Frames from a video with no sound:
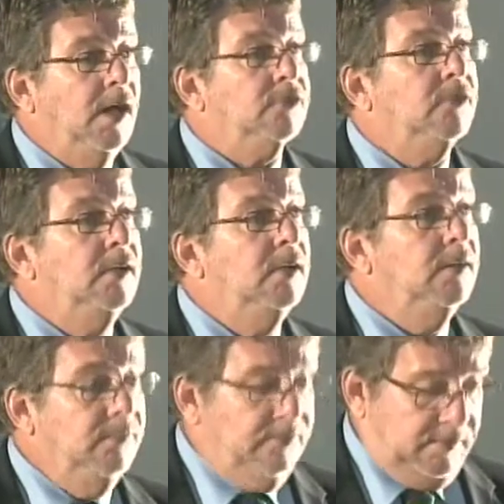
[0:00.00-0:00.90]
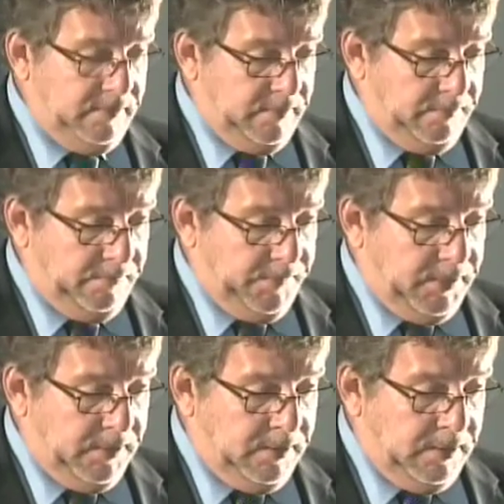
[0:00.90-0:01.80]
actually love.
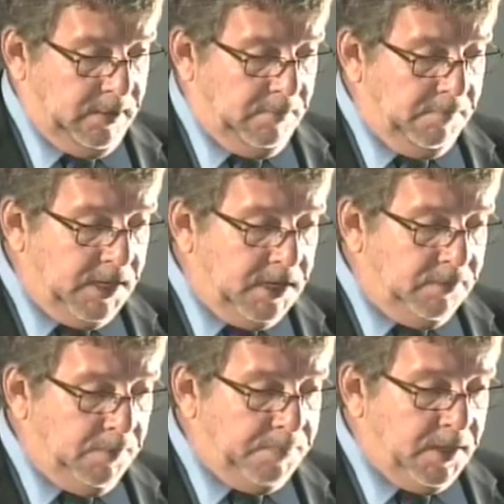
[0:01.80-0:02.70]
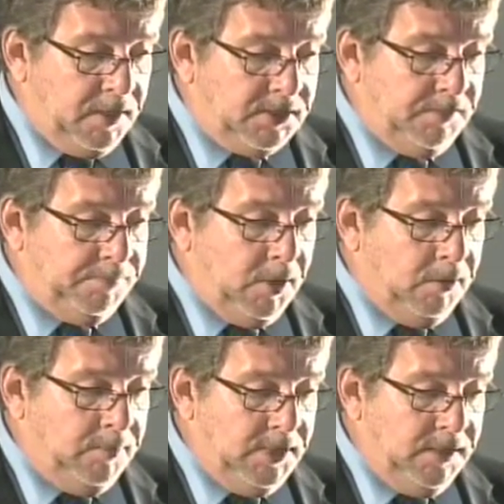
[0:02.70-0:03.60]
Many of your parents have
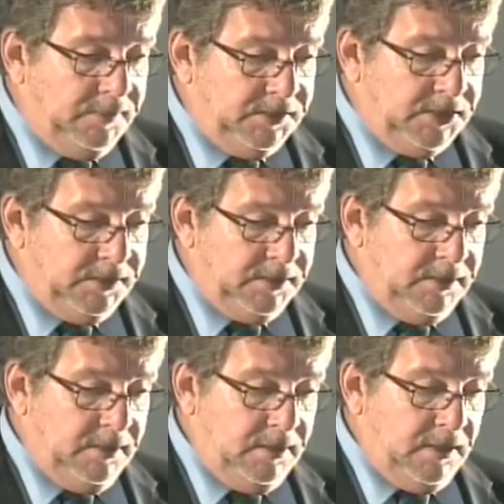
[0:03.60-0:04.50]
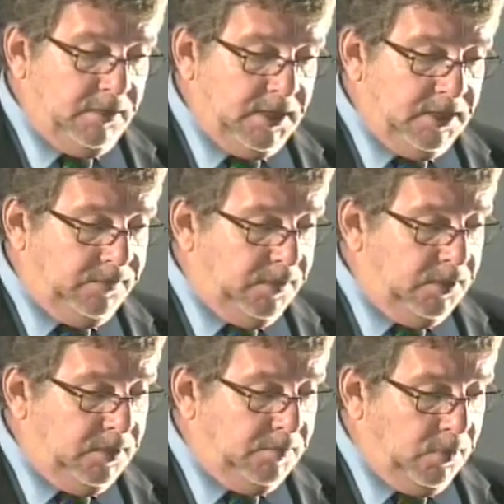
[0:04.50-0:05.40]
probably envisioned careers for
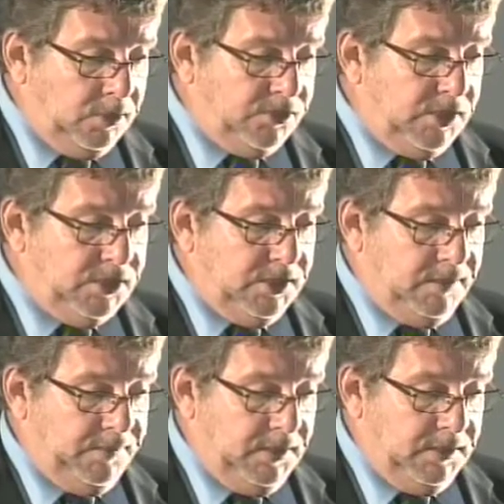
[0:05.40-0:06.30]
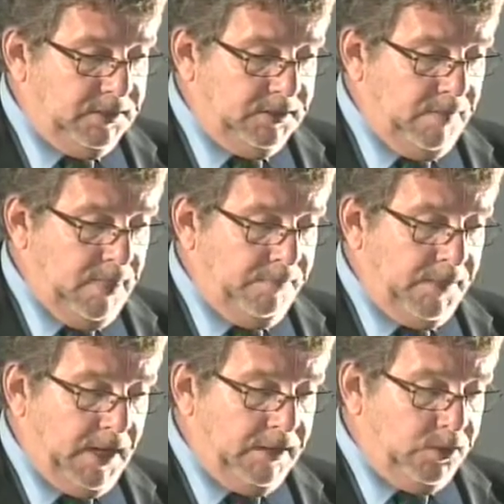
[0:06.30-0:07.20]
you in more traditional fields,
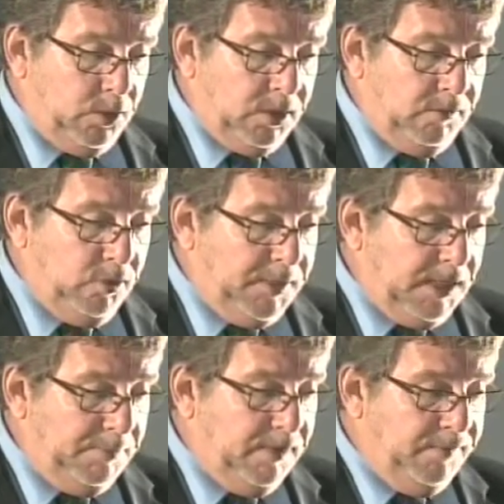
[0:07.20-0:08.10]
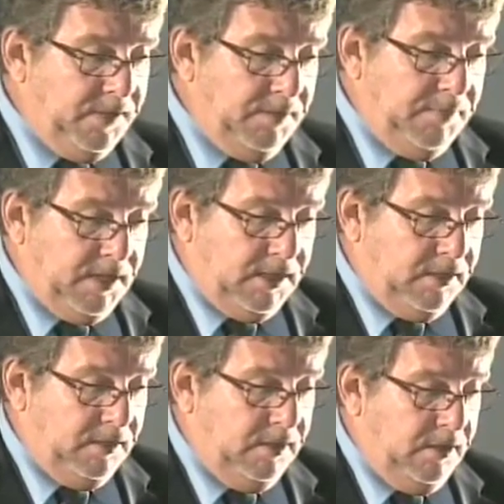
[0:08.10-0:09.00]
and the thought of you becoming a
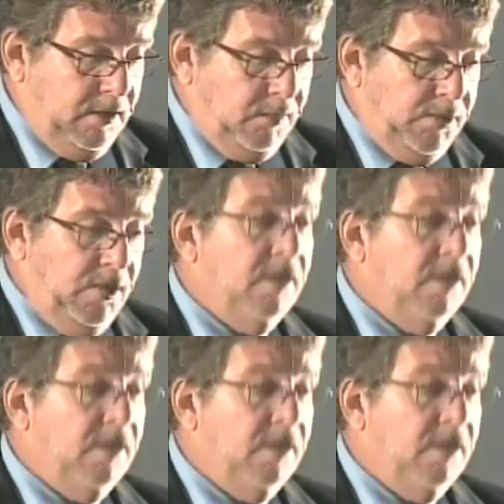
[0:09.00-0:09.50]
filmmaker would not